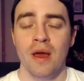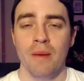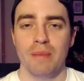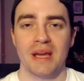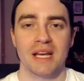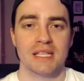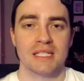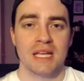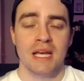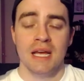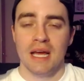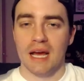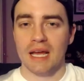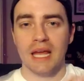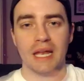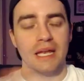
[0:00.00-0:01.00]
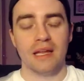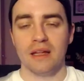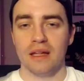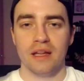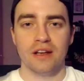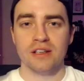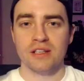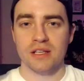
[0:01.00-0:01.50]
Because again,
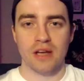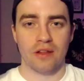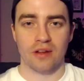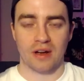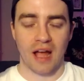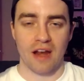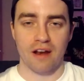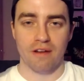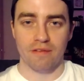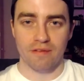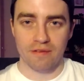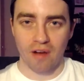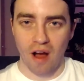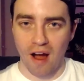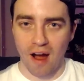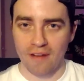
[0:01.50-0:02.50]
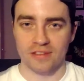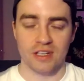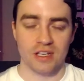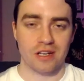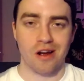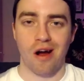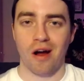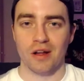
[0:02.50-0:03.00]
here's another kind of often
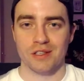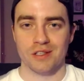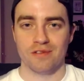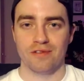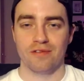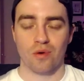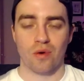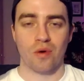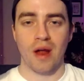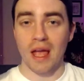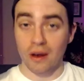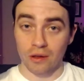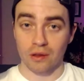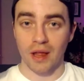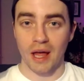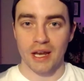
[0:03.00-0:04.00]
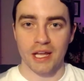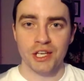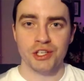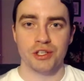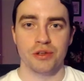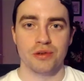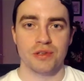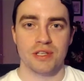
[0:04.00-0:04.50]
cause for anal gland
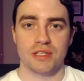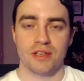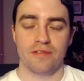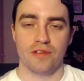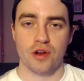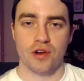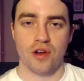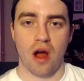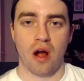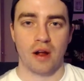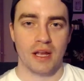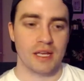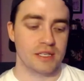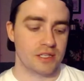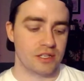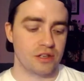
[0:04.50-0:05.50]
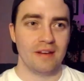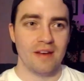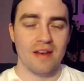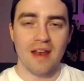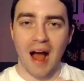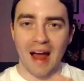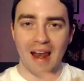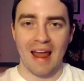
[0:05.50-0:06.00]
issues is if your dog is
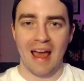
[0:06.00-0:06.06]
not